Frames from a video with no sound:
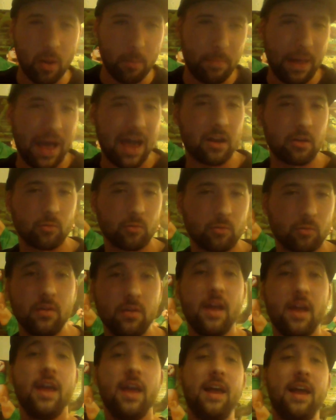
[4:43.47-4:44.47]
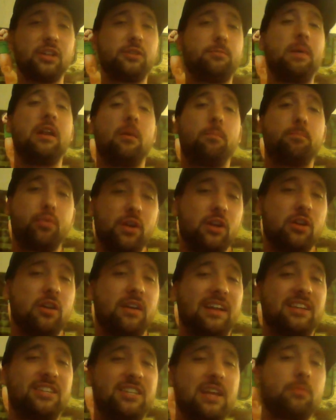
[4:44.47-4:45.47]
at Battleground. And it's been a pretty
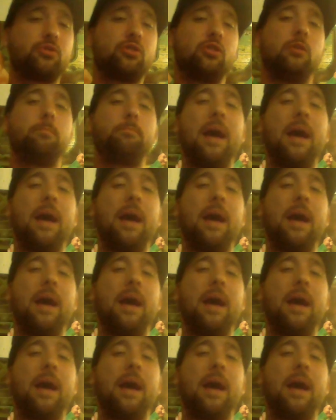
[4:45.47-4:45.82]
good, exceptional